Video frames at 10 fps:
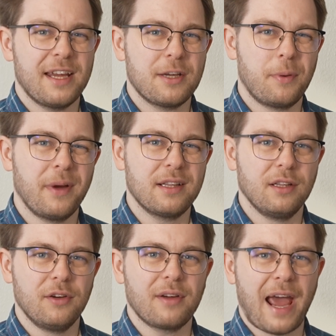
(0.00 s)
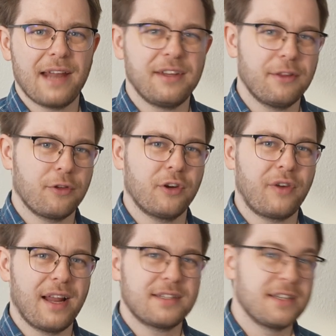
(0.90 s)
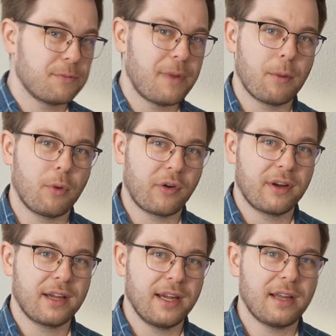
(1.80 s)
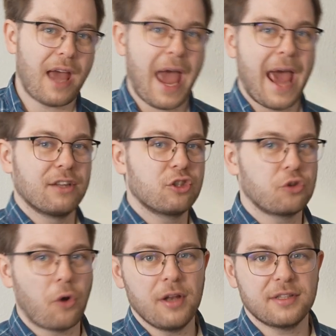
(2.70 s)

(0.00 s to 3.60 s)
a quick look at the Third Reality Smart Watering Kit and Soil